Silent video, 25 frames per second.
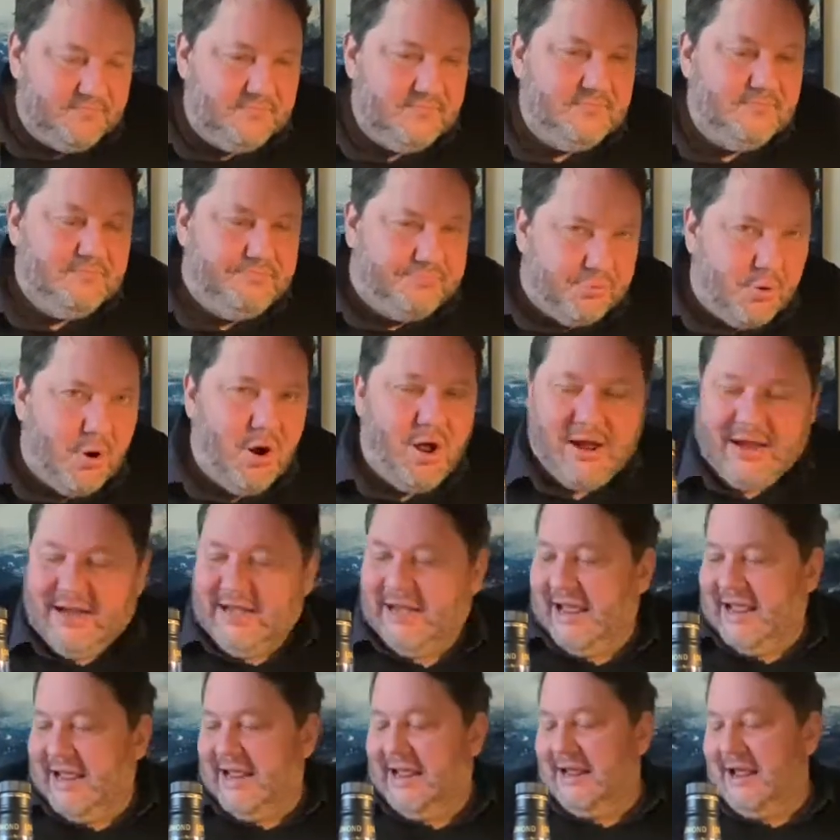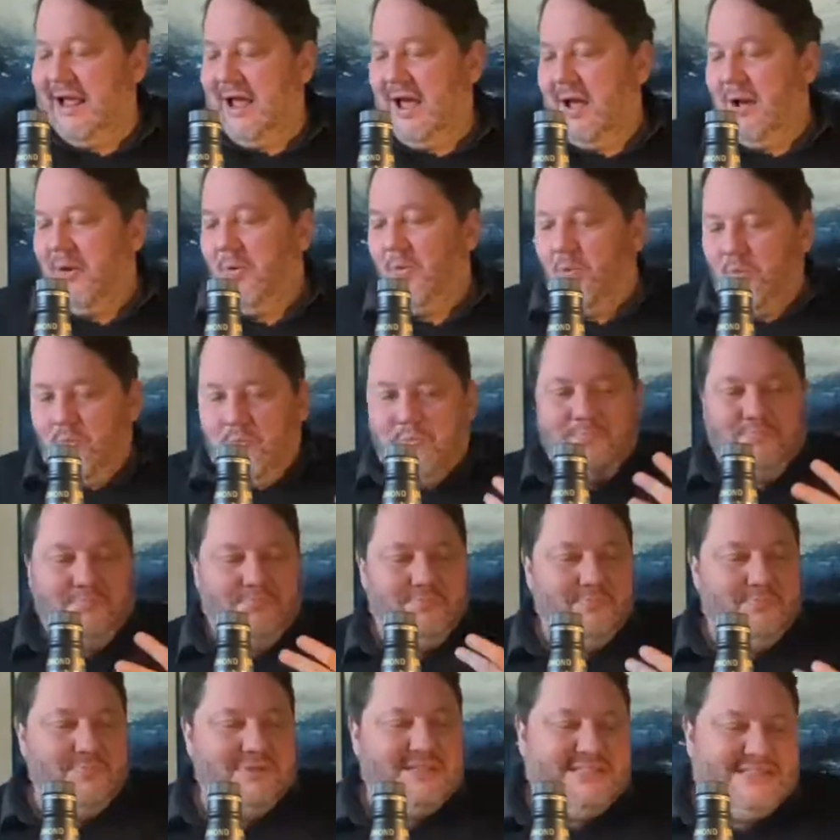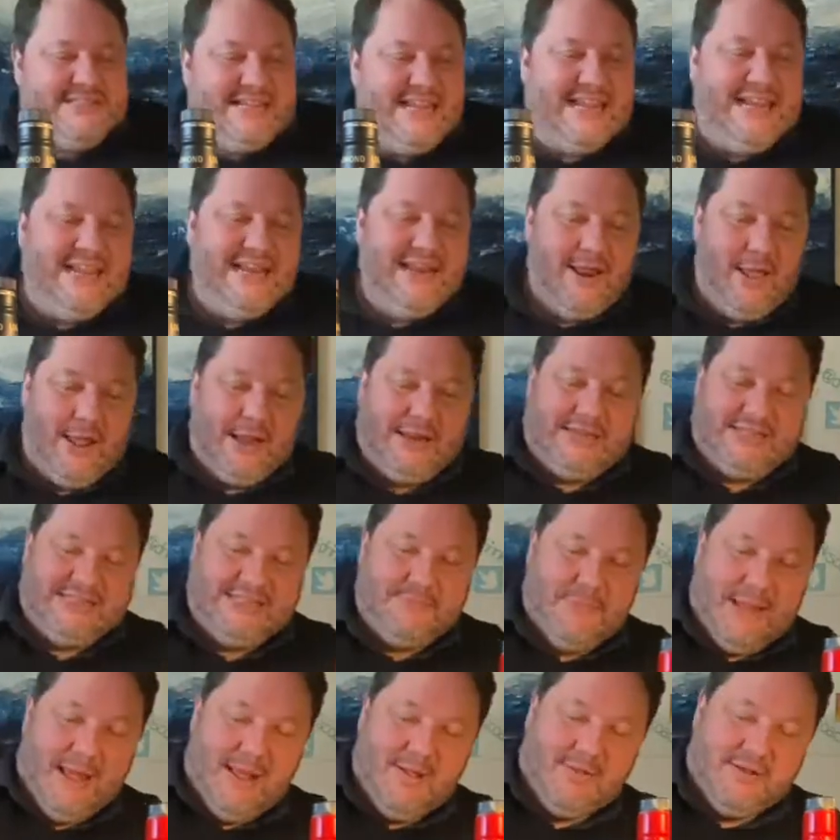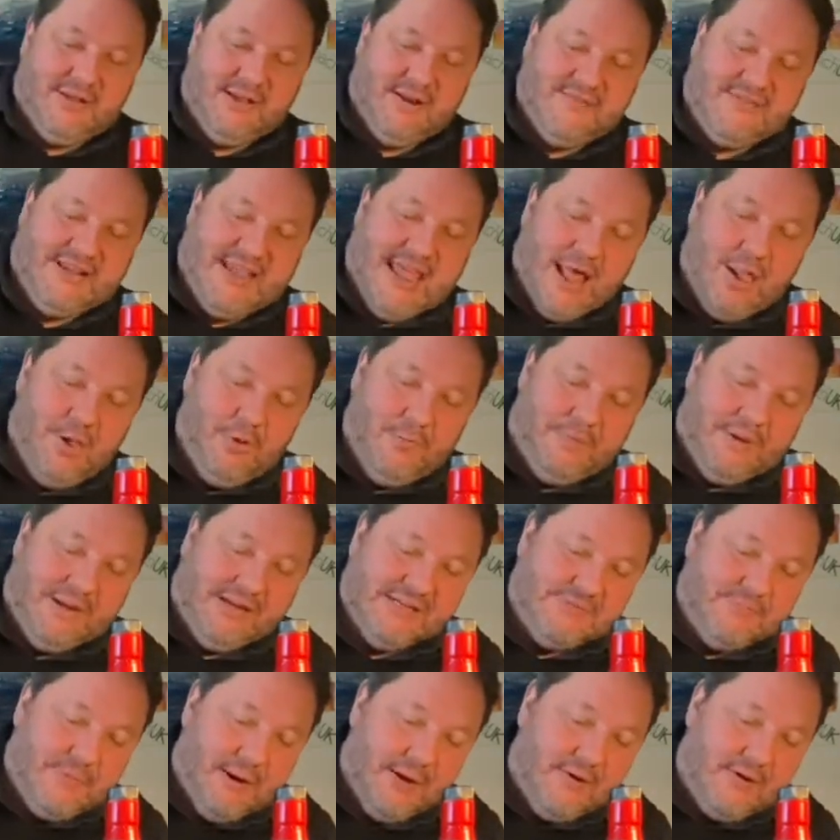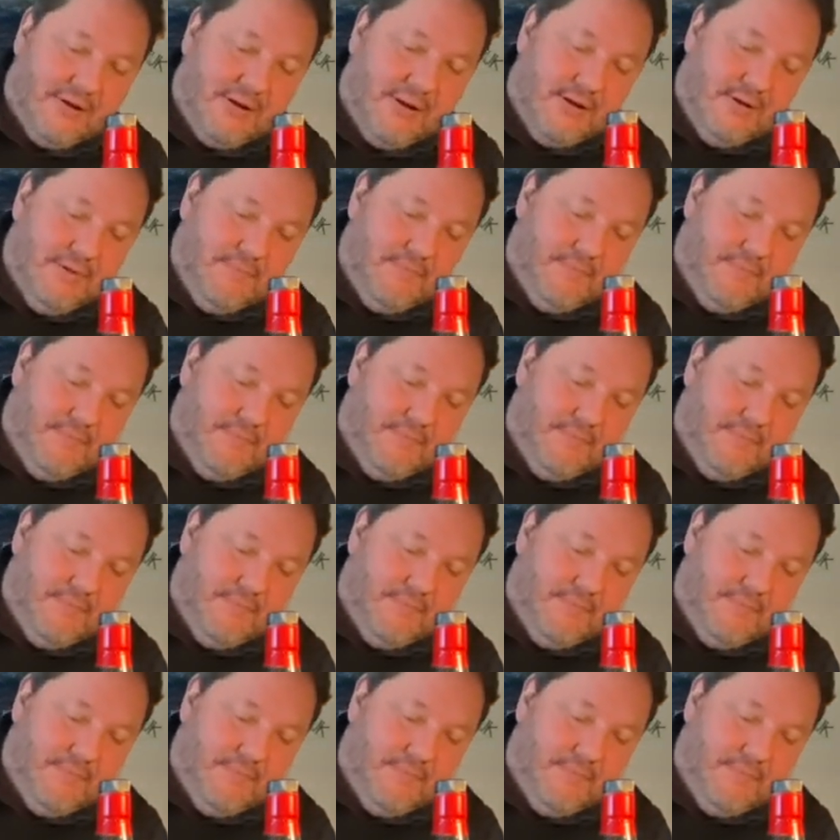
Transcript: Briny, sea-like smell, kind of kelpy smoke.